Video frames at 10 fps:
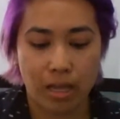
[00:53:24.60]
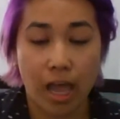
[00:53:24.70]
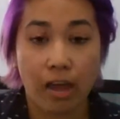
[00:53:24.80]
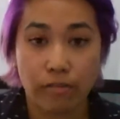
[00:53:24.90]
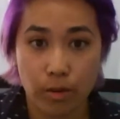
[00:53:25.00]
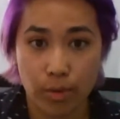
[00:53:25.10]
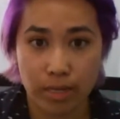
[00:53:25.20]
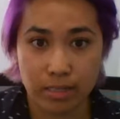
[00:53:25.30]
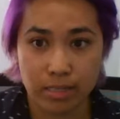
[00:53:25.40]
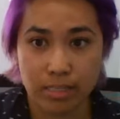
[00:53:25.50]

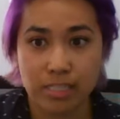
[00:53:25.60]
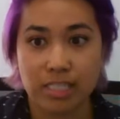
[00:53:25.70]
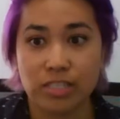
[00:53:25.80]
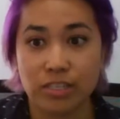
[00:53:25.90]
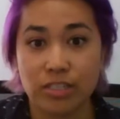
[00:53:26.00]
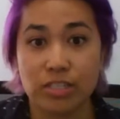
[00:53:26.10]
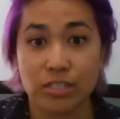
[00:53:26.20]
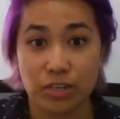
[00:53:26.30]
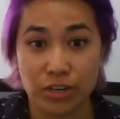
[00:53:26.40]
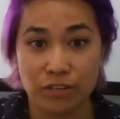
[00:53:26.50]
everyone, to
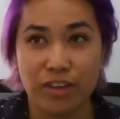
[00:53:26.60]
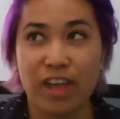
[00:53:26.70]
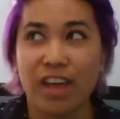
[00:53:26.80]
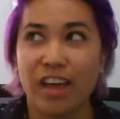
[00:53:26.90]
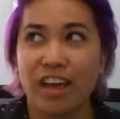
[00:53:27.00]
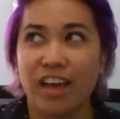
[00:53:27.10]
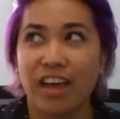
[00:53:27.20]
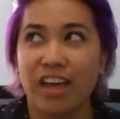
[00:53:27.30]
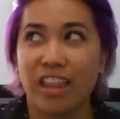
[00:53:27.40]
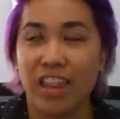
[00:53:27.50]
serve
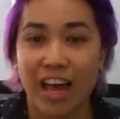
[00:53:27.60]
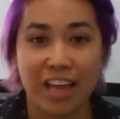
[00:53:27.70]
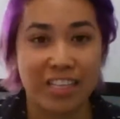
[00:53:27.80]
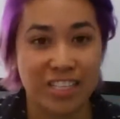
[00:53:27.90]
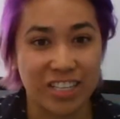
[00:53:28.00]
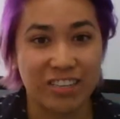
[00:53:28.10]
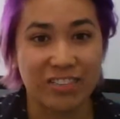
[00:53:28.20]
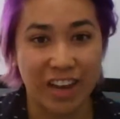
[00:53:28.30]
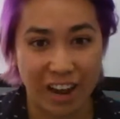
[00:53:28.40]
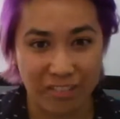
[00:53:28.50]
the highest good
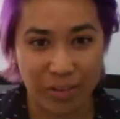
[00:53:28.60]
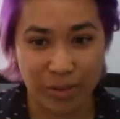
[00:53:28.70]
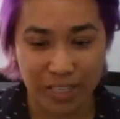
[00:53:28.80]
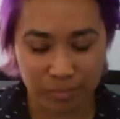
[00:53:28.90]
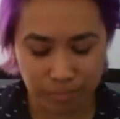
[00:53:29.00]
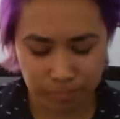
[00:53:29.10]
for everyone,